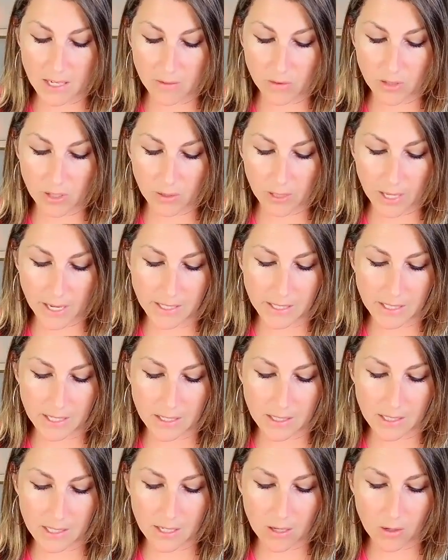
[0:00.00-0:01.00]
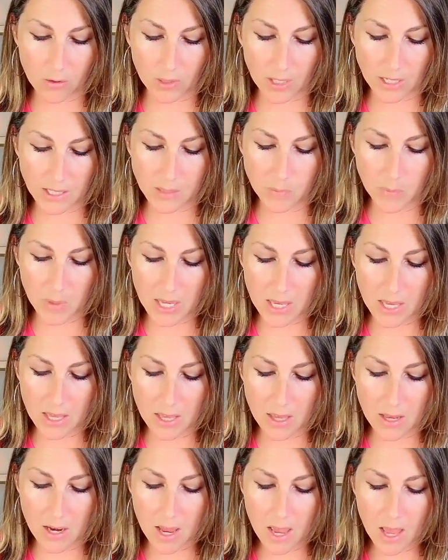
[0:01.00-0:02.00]
of the lesson. So let's
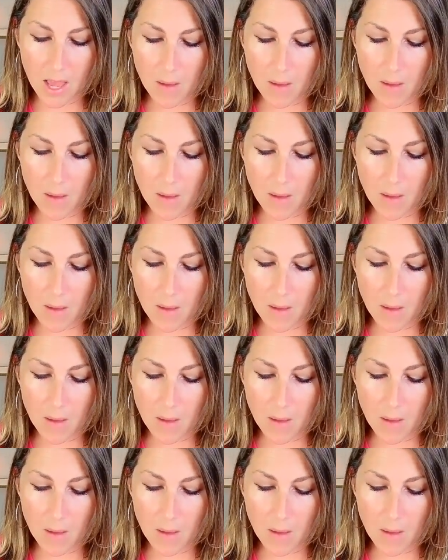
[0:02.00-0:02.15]
begin